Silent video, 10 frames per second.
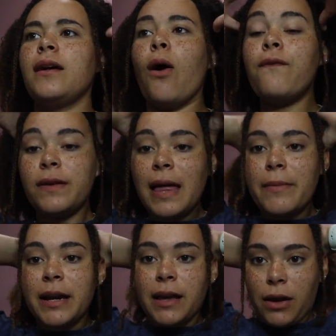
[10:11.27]
hopefully
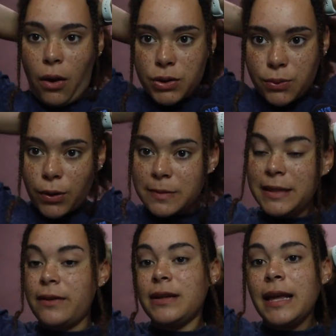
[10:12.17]
that money can go towards
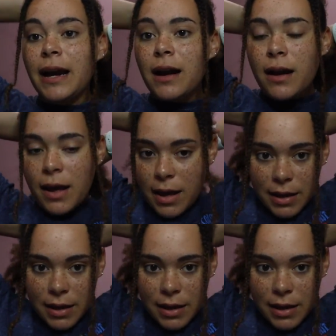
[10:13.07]
me living there.